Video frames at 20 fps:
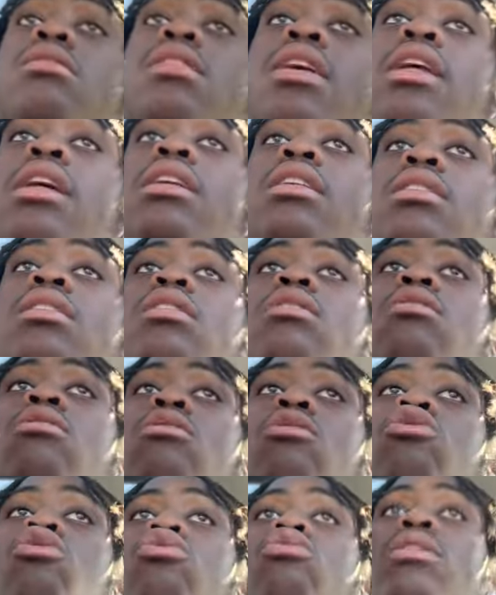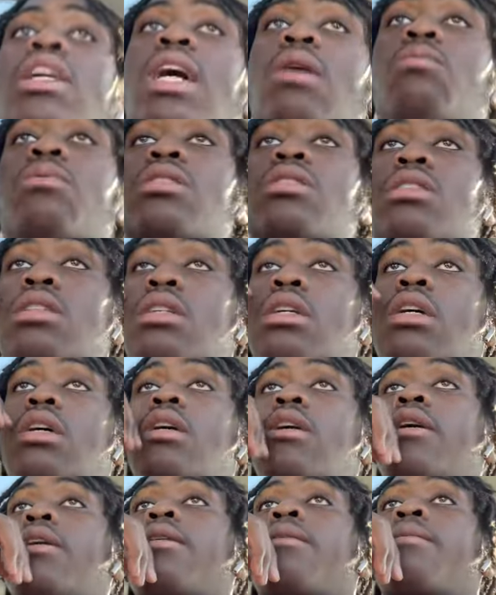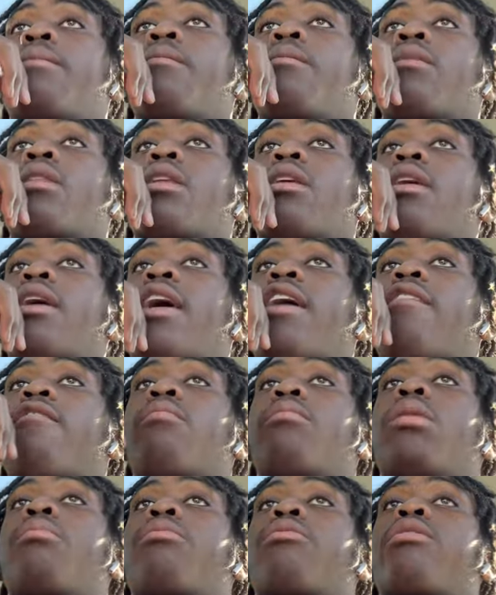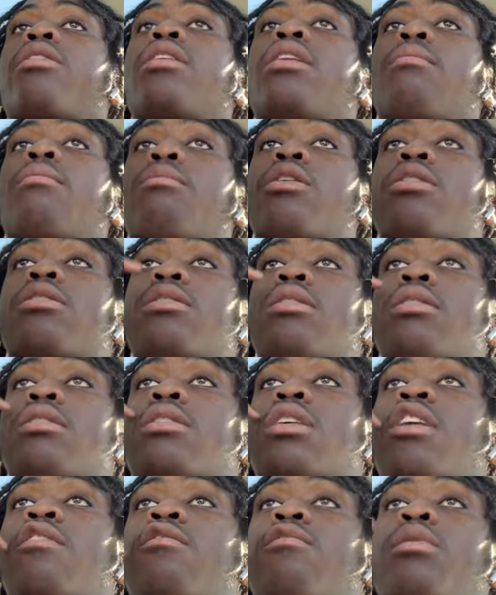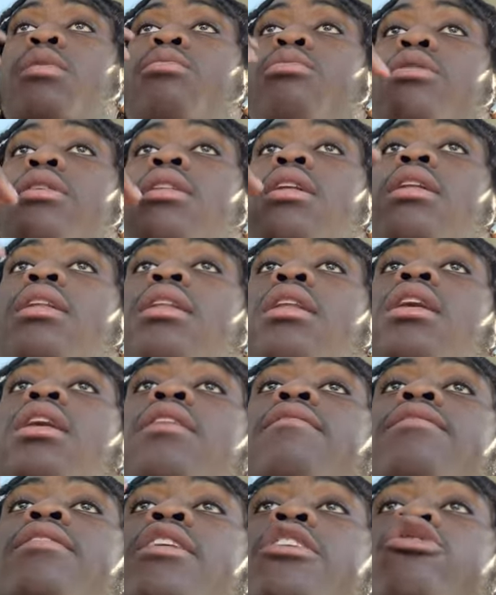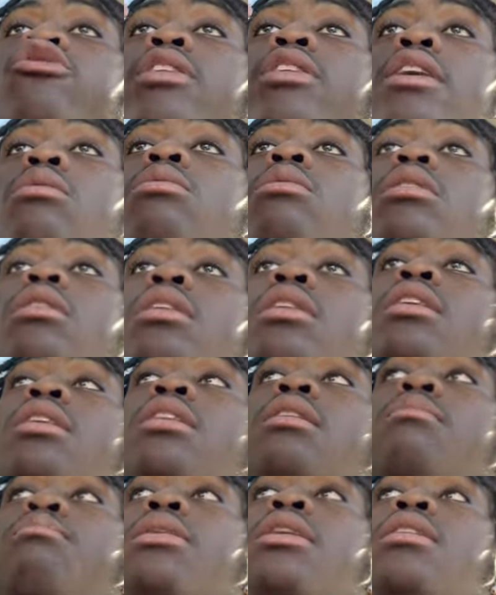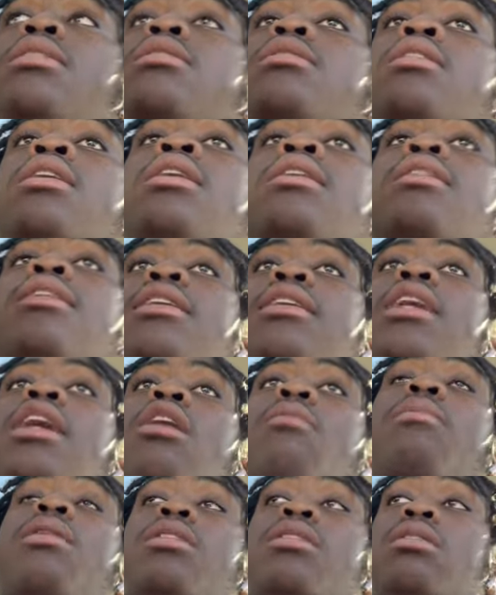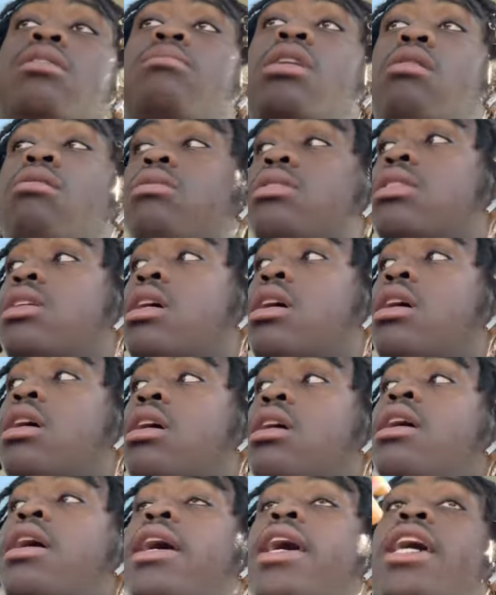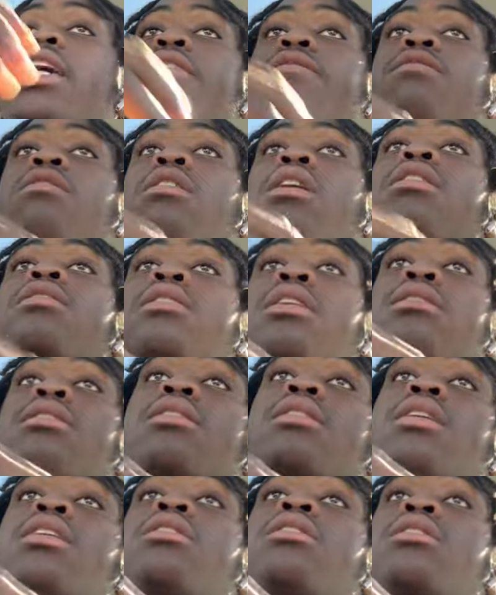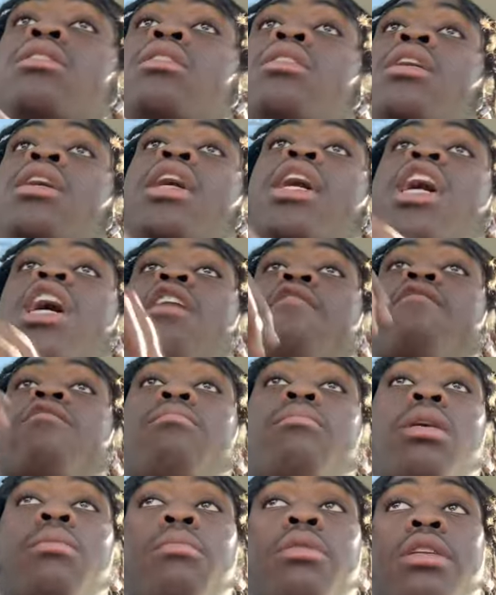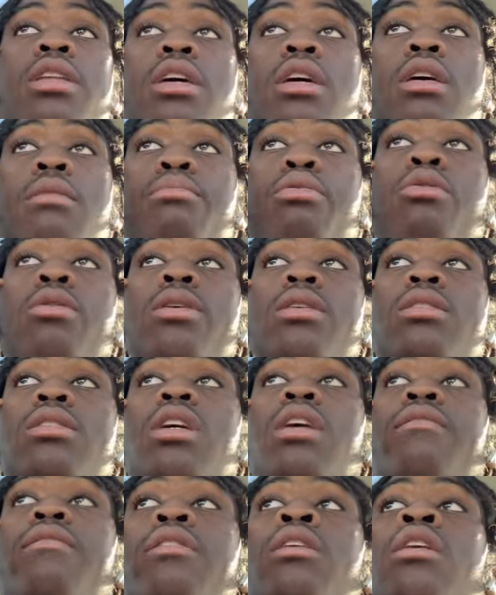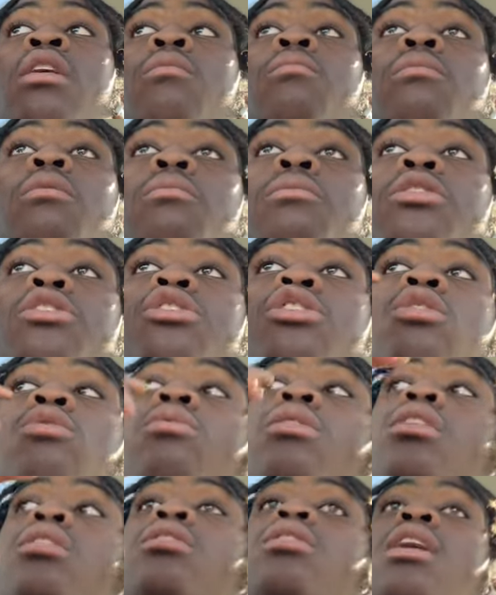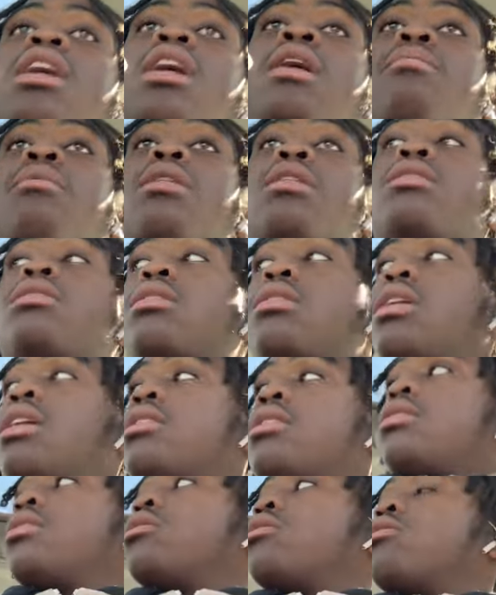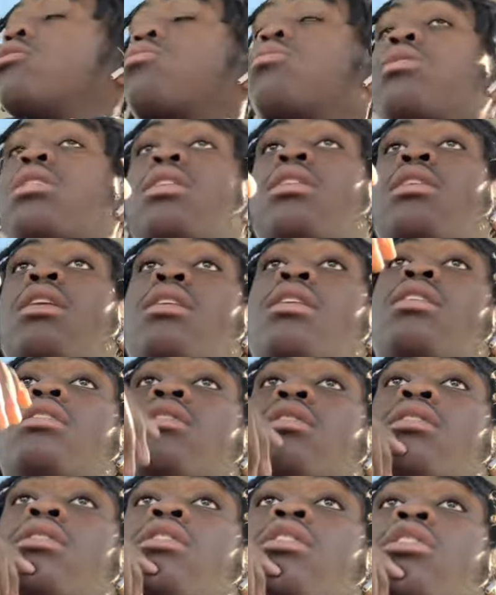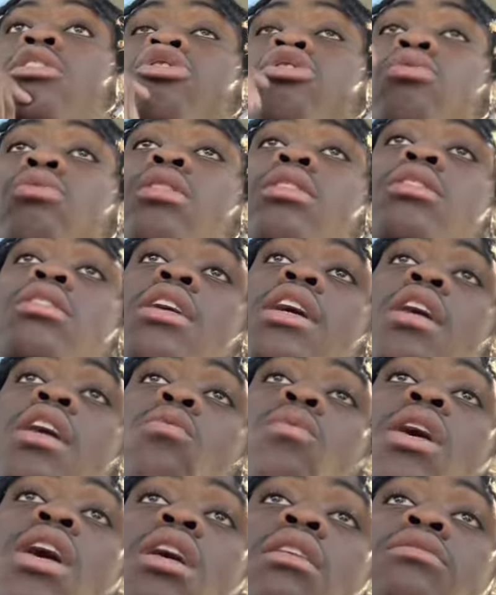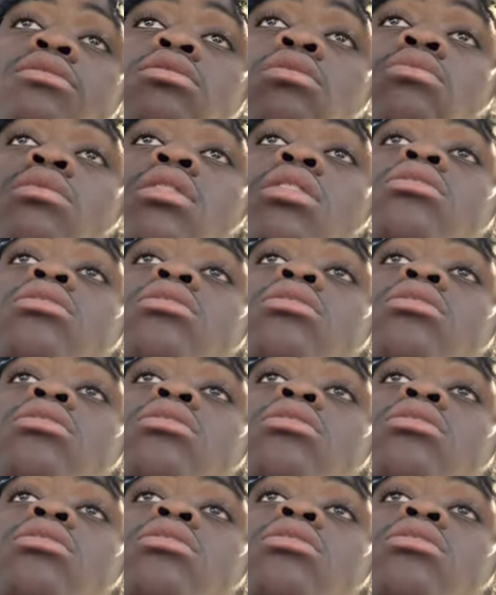you got to continue to do that which is good and remembering the mercies and remembering the love and the tranquility and the peace that Yahweh Shem Yahushua has for us as a nation and remember the importance of it when we showing it to our brothers and our sisters within our nation, showing it to our wives, showing it